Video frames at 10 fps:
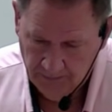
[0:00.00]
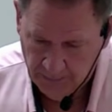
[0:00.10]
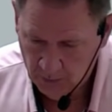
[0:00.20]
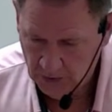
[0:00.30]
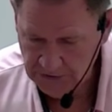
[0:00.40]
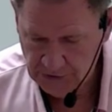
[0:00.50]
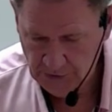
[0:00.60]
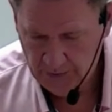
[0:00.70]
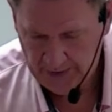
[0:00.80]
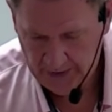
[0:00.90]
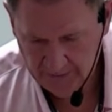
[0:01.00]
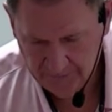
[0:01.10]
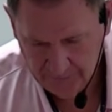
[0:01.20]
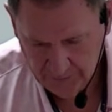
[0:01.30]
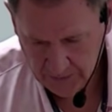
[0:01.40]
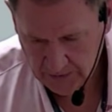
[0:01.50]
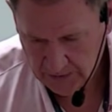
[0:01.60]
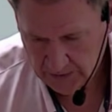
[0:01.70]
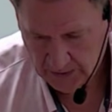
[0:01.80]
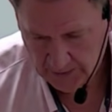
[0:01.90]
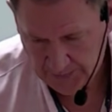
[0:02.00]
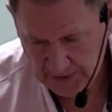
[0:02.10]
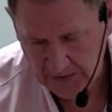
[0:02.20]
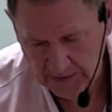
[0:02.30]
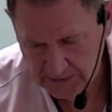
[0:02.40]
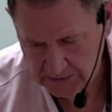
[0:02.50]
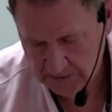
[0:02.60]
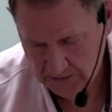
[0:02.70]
But once you have a piece,